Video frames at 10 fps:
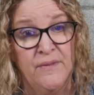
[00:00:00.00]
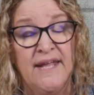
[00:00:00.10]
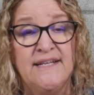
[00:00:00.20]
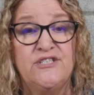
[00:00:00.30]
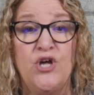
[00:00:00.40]

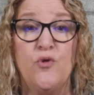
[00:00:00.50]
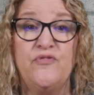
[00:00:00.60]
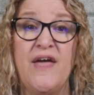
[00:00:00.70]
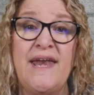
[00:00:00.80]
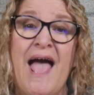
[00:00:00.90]
So
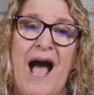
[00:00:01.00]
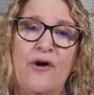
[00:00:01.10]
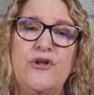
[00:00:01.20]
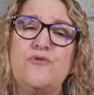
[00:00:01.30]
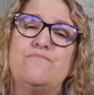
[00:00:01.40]
then
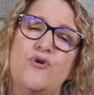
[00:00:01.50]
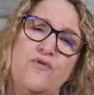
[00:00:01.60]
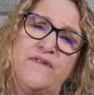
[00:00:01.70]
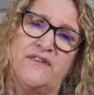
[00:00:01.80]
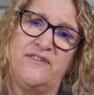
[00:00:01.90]
how do you
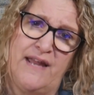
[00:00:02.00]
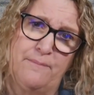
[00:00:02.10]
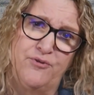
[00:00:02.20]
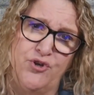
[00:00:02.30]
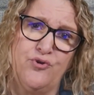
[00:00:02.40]
move to
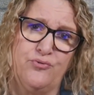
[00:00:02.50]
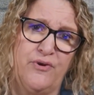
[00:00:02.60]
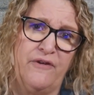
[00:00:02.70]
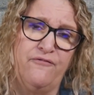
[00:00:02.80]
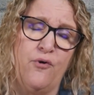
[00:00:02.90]
step 2,
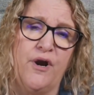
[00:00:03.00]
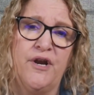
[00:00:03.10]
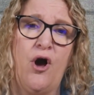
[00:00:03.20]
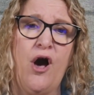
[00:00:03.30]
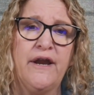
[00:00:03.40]
3, 4,
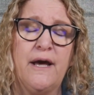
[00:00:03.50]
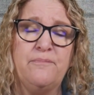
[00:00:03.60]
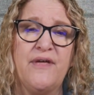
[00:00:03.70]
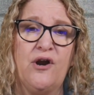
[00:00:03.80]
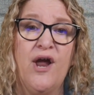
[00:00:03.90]
and on
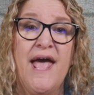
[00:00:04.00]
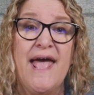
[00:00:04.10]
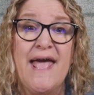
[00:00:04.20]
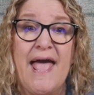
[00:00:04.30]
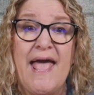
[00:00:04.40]
up there?
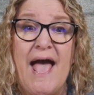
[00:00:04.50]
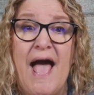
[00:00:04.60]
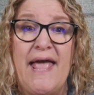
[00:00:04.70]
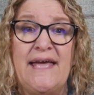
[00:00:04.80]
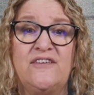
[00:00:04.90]

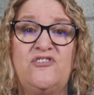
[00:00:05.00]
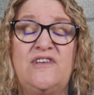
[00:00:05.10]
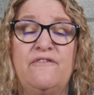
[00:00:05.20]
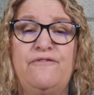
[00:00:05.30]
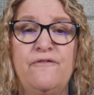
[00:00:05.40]
It's
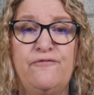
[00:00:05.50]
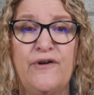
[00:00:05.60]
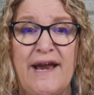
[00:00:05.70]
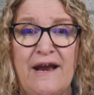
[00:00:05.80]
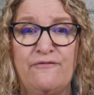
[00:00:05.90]
different
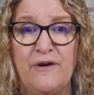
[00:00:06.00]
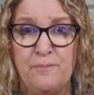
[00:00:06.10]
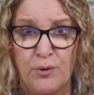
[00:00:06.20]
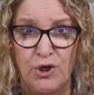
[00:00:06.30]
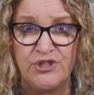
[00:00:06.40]
for every
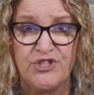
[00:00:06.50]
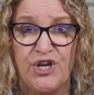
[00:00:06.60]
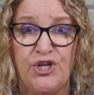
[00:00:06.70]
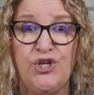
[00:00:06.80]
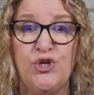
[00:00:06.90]

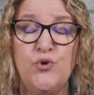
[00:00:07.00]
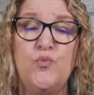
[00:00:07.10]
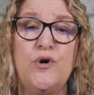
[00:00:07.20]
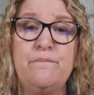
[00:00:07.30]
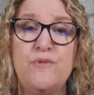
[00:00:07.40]
person. You
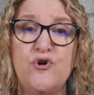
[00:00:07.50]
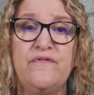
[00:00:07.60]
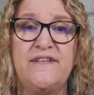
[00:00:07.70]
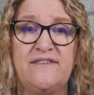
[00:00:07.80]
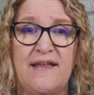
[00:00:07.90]
will move
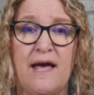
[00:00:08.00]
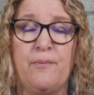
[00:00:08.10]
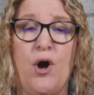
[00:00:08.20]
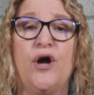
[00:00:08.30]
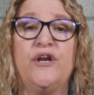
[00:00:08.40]
a
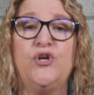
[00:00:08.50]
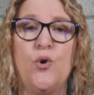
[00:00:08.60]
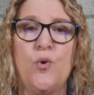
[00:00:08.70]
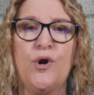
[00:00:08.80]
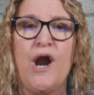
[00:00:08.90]
step on
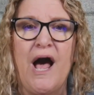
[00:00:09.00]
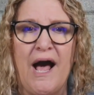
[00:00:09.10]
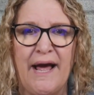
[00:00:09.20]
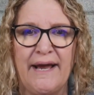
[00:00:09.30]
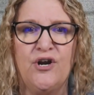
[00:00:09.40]
your
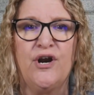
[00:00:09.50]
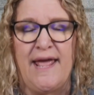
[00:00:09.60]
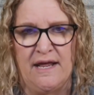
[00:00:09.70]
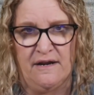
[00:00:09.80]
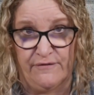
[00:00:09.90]
hire
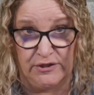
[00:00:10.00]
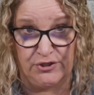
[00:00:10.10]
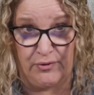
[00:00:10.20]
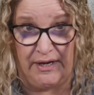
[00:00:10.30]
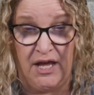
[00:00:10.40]

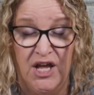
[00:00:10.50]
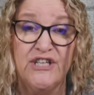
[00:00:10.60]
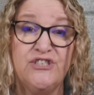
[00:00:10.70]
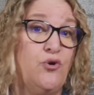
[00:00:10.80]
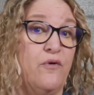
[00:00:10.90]
anniversary.
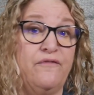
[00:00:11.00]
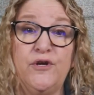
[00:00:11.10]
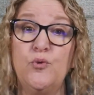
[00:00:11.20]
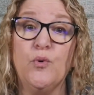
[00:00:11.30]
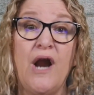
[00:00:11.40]
So if
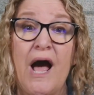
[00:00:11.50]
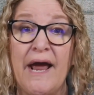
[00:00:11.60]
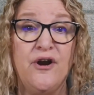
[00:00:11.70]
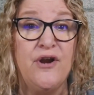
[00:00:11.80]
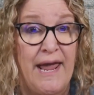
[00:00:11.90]
you were
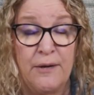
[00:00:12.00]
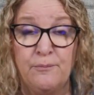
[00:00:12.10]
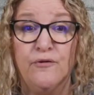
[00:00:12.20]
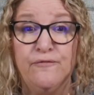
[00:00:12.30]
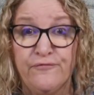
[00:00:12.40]
hired
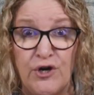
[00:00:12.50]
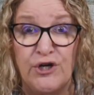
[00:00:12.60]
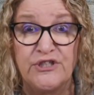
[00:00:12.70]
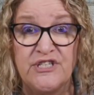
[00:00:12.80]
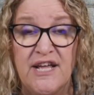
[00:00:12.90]
April
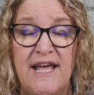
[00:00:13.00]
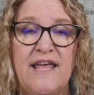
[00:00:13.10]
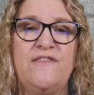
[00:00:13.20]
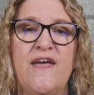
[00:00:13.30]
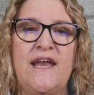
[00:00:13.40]
1st,
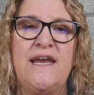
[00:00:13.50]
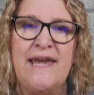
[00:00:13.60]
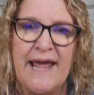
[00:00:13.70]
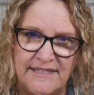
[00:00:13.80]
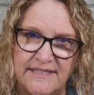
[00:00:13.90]
then
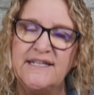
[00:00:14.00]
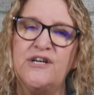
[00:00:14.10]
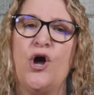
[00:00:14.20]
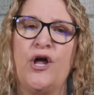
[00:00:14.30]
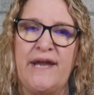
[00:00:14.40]
next
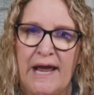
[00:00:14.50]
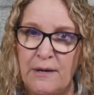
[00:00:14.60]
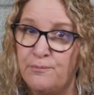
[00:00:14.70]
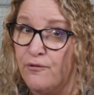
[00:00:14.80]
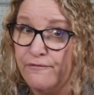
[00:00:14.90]
year on
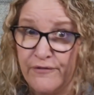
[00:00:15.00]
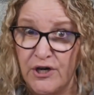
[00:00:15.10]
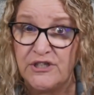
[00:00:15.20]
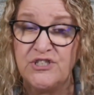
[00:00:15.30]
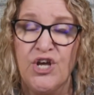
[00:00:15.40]
April
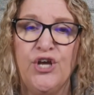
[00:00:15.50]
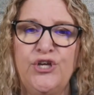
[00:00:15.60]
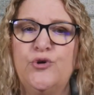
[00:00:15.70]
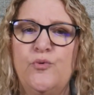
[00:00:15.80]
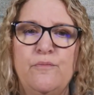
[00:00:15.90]
1st,
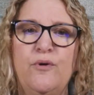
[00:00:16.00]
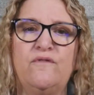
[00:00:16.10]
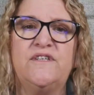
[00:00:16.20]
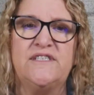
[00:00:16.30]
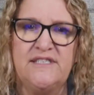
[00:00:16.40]
you will
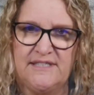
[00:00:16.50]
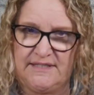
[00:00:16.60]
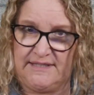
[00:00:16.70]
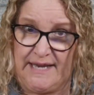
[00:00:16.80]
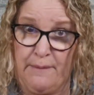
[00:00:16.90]
move to
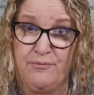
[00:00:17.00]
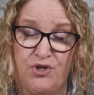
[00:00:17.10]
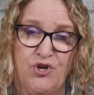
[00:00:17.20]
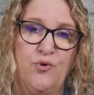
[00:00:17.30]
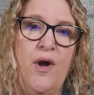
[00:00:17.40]
step
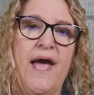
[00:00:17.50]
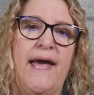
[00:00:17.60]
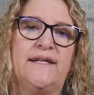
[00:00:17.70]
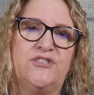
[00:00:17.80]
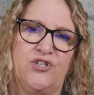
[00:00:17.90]
2,
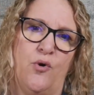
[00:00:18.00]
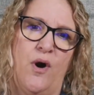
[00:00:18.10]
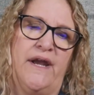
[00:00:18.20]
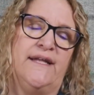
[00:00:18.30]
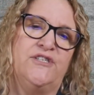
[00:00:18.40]
and so
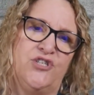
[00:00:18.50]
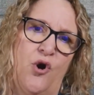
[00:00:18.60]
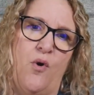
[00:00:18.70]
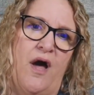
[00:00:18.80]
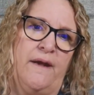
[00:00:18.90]
on and
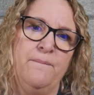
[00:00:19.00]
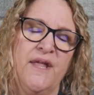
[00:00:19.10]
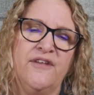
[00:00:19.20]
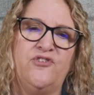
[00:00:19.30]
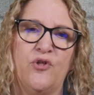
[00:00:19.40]
so on.
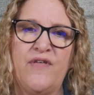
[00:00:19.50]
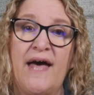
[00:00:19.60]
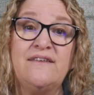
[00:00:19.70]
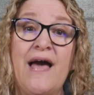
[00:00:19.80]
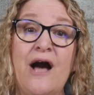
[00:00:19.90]
So
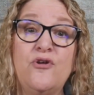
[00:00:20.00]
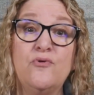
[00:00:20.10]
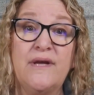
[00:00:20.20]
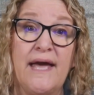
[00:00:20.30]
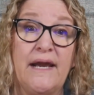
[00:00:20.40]
that's how you
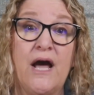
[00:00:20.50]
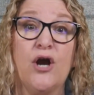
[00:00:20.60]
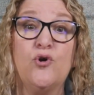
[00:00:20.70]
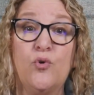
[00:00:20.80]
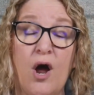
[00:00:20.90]
get
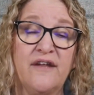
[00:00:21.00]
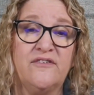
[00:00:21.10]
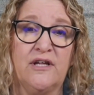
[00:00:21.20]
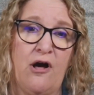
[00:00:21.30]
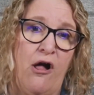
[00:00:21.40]
across
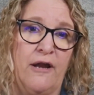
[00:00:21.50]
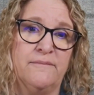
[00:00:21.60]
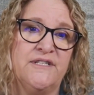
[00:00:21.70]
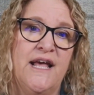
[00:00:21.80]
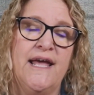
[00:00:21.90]
the
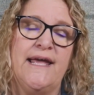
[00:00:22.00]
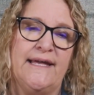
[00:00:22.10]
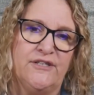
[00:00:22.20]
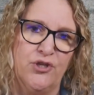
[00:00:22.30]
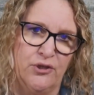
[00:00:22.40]
columns
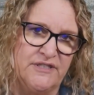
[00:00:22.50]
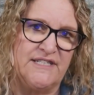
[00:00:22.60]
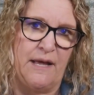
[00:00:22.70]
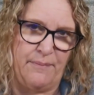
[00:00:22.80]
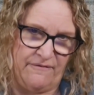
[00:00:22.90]
into those
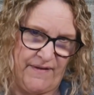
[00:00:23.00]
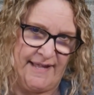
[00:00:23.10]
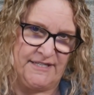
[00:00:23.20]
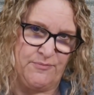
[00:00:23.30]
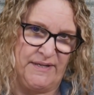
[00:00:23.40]
step
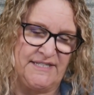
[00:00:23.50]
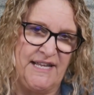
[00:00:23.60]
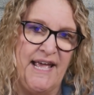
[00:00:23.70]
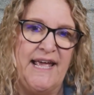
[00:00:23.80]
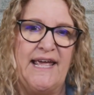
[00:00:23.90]
advancements.